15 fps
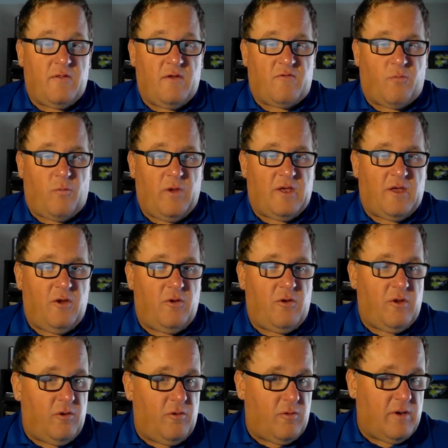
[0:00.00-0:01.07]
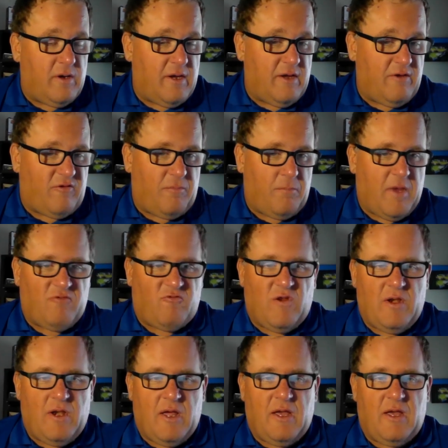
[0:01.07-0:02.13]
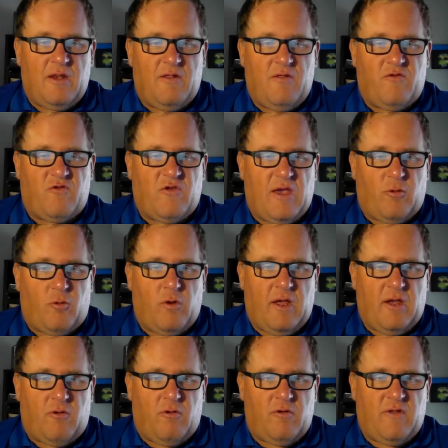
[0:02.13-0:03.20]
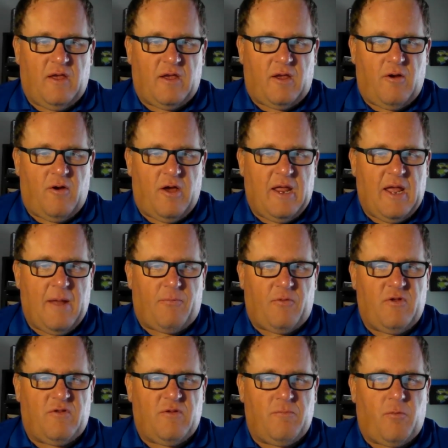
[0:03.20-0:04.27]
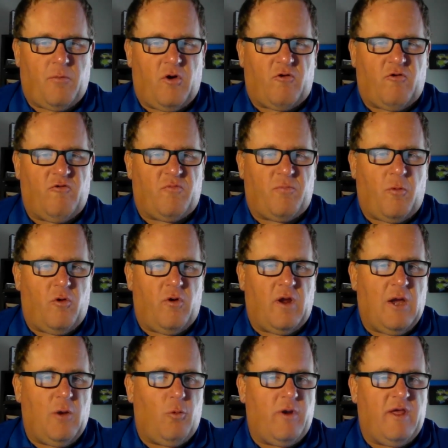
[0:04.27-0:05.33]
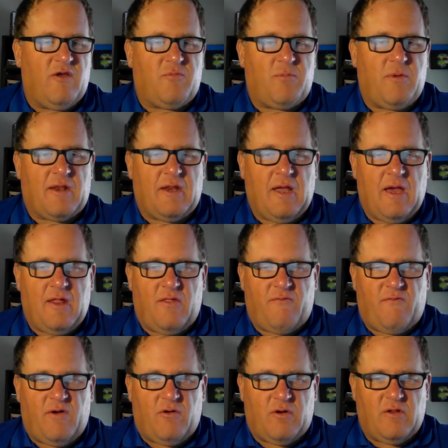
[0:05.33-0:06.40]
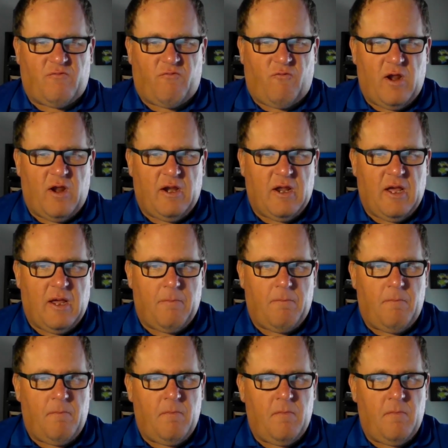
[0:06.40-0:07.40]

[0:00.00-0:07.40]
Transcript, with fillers: uh, this week, you do, uh, as you mentioned, uh, head to the Sacred Acre, taking on Aplington Parkersburg. Uh, what are you expecting out of the Falcons Friday night?